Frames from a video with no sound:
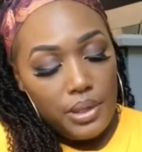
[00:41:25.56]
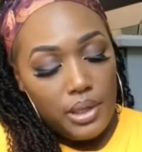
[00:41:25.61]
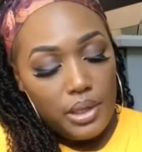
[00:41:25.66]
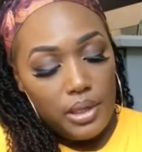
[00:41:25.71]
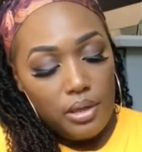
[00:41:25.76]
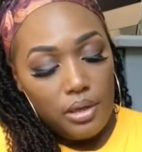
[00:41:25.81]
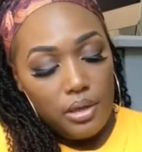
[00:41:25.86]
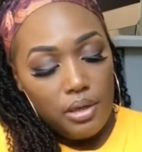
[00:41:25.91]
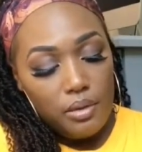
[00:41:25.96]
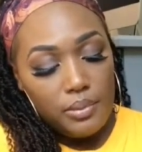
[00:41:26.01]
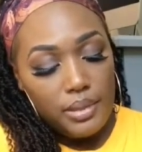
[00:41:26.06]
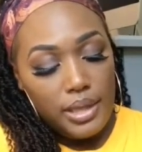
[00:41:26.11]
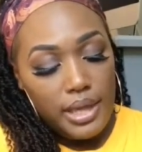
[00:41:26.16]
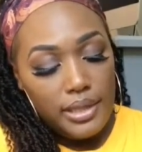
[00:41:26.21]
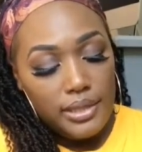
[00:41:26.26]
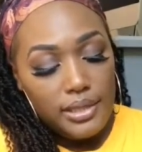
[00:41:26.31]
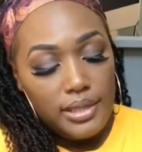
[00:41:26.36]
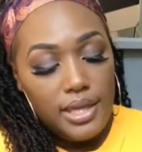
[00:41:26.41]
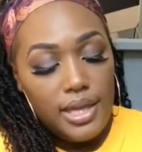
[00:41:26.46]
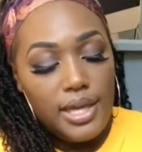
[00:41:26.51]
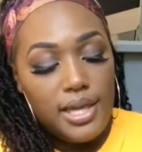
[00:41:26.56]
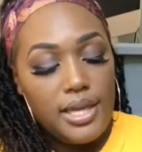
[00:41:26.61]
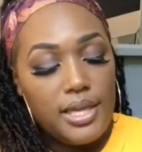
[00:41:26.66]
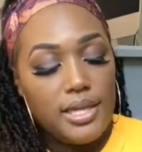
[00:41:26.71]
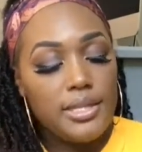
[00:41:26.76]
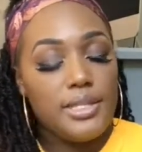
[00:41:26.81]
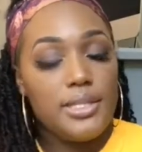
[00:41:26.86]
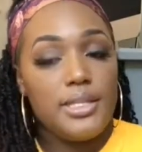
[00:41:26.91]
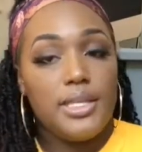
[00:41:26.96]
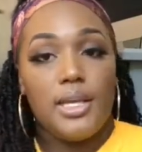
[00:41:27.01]
put it up like
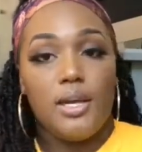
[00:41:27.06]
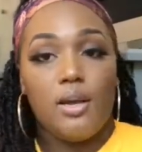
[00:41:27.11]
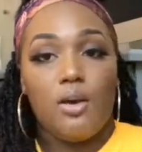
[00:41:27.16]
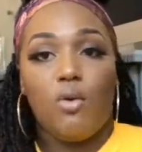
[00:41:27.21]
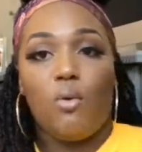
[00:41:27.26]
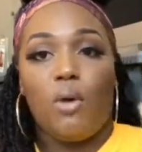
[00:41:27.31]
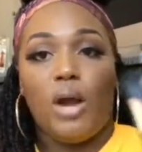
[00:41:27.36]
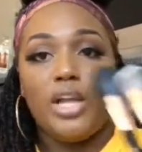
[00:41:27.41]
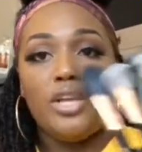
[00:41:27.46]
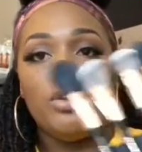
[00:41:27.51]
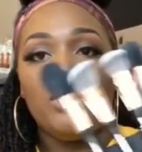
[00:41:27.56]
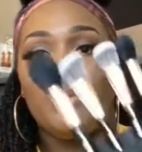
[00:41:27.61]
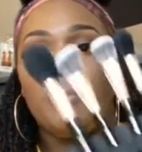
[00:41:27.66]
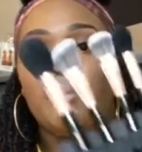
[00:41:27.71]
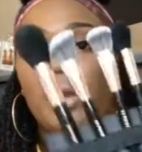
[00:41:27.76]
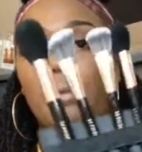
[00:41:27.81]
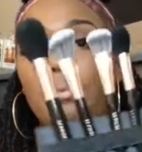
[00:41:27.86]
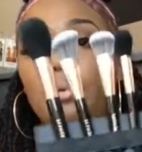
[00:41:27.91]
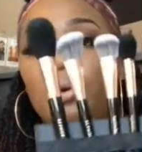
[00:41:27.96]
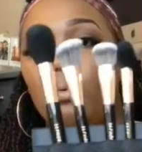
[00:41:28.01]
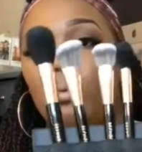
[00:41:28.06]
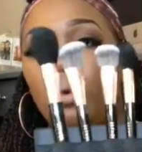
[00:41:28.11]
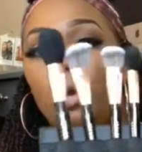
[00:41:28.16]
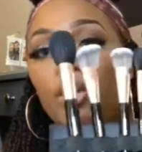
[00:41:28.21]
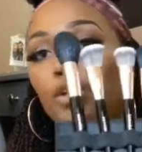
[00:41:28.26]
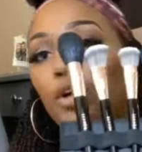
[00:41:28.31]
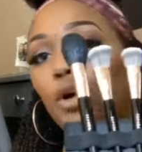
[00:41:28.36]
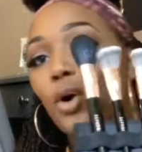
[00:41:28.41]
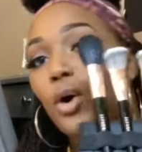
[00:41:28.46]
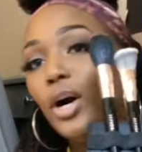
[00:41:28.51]
this, while you can be able to
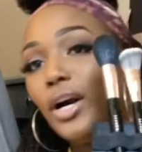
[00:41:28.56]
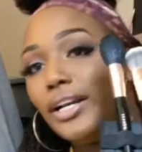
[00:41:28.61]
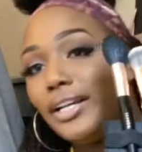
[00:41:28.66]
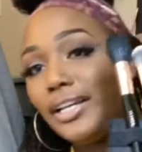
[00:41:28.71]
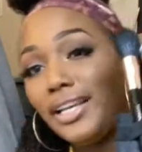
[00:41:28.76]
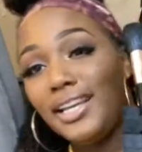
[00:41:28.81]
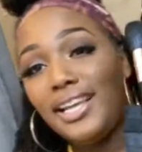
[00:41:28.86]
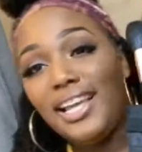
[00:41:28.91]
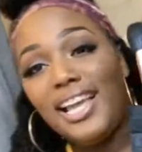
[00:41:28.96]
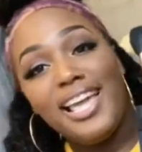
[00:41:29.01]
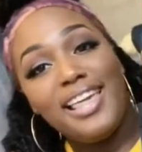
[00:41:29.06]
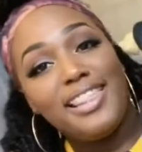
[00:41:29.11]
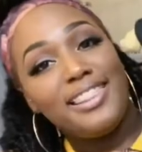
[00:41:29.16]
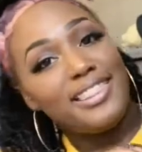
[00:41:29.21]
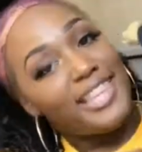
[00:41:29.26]
work on it.